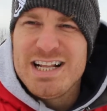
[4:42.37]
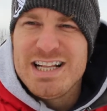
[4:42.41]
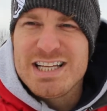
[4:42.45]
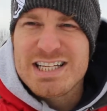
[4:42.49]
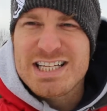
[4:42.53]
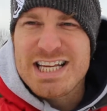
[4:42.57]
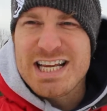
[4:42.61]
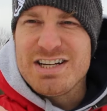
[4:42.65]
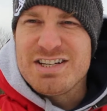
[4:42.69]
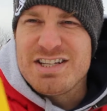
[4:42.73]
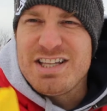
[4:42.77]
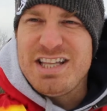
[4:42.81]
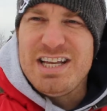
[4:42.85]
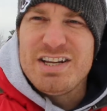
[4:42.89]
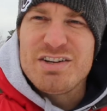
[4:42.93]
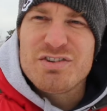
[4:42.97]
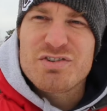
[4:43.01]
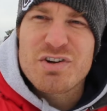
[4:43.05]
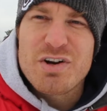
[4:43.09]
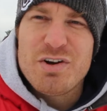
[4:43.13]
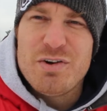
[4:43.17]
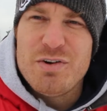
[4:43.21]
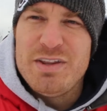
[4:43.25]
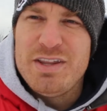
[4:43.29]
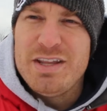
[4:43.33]
let's get into the
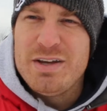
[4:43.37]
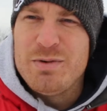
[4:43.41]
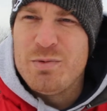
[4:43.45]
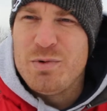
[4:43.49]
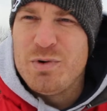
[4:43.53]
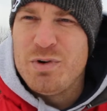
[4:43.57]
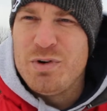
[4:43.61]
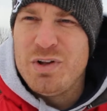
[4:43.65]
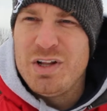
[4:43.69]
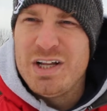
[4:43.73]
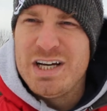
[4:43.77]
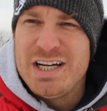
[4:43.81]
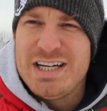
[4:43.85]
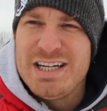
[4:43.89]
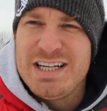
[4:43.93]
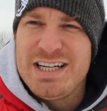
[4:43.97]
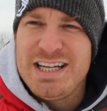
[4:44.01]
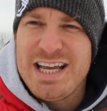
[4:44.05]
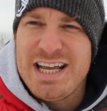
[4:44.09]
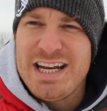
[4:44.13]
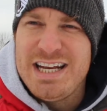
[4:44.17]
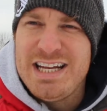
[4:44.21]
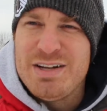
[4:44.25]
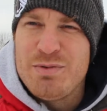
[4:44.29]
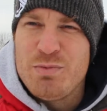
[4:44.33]
intro and then we'll
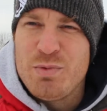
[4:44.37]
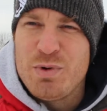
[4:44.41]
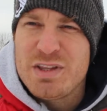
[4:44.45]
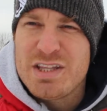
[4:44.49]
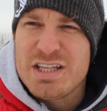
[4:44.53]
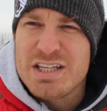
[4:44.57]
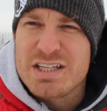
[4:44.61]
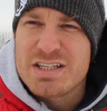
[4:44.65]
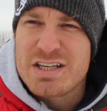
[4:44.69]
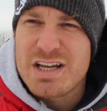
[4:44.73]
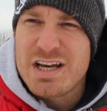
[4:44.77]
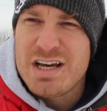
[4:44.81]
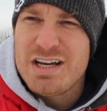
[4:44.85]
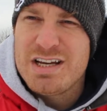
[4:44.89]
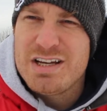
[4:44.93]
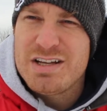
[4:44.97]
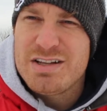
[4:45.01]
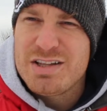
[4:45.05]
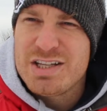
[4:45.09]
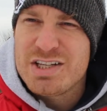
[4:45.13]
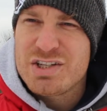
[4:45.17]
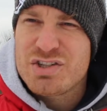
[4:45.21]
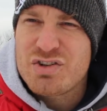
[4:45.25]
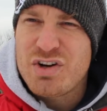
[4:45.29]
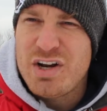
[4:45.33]
get in with this
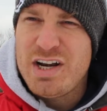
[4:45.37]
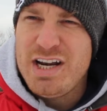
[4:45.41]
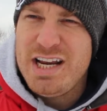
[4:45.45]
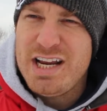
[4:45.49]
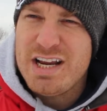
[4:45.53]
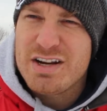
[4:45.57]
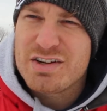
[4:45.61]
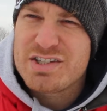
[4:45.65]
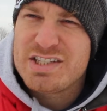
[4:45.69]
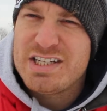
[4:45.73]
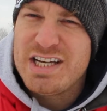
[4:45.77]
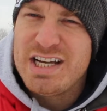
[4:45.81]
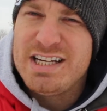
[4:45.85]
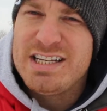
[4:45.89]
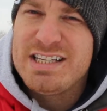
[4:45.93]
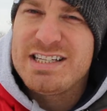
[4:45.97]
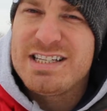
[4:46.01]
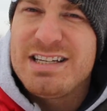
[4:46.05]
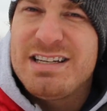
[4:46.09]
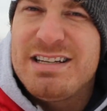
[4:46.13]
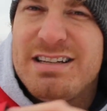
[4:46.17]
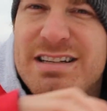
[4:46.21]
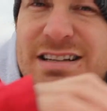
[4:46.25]
this training exercise.